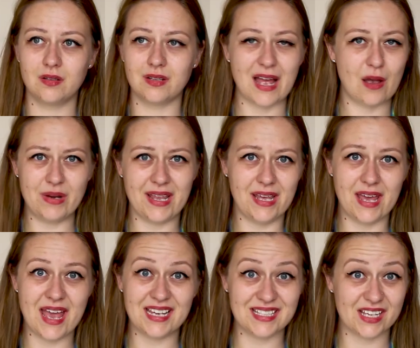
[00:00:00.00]
How
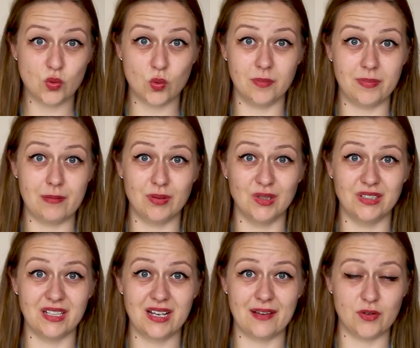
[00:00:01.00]
many asexual
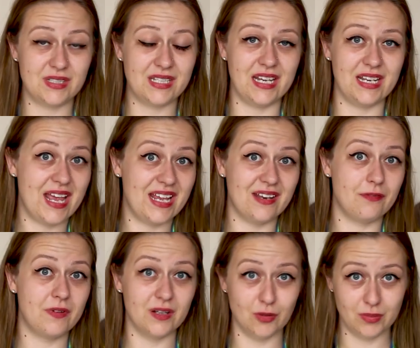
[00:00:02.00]
people have you seen in a
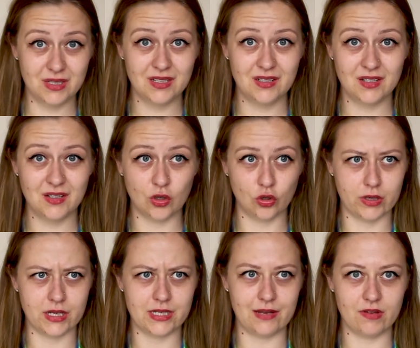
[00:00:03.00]
film or
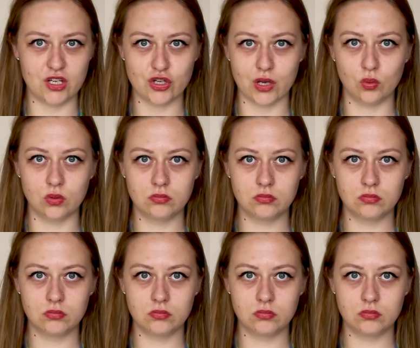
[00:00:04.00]
in a TV show?